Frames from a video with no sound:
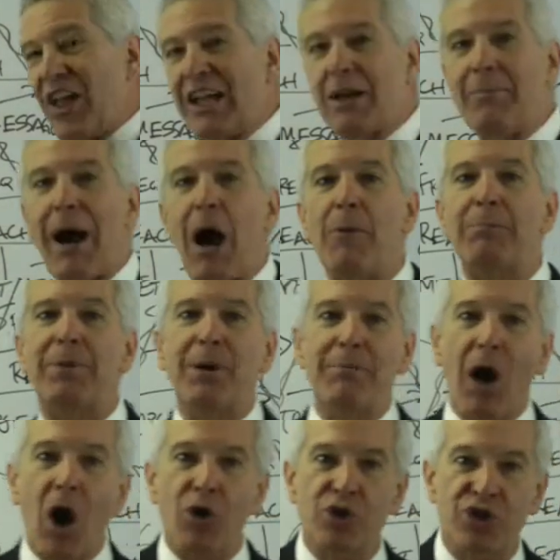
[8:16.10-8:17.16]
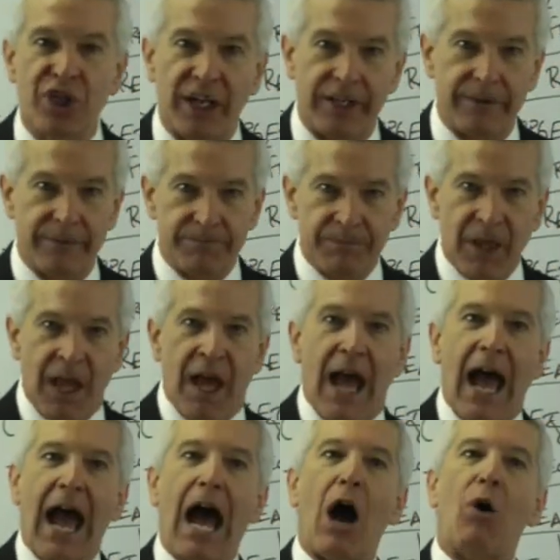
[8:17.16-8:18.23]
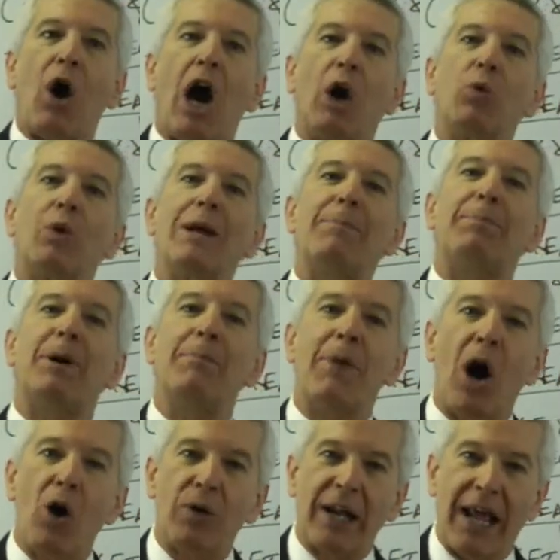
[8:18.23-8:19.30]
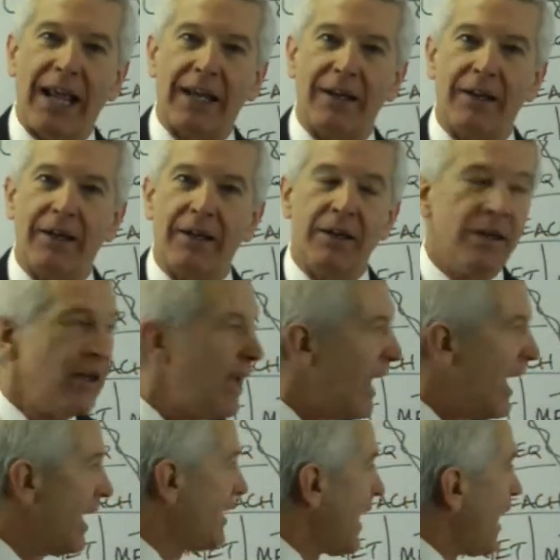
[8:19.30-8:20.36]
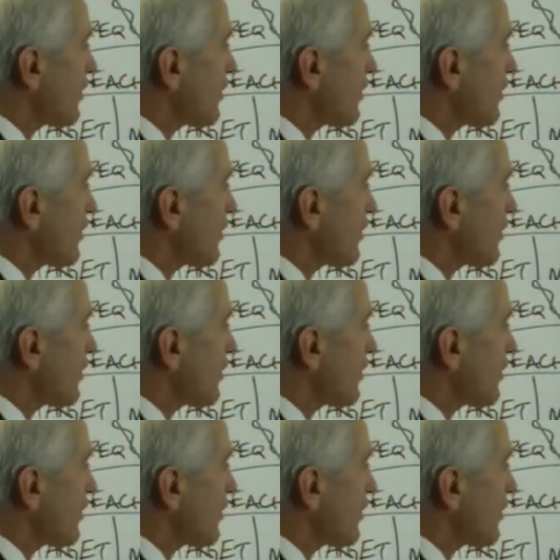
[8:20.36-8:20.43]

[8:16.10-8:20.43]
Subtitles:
think about promotion. How are we promoting? And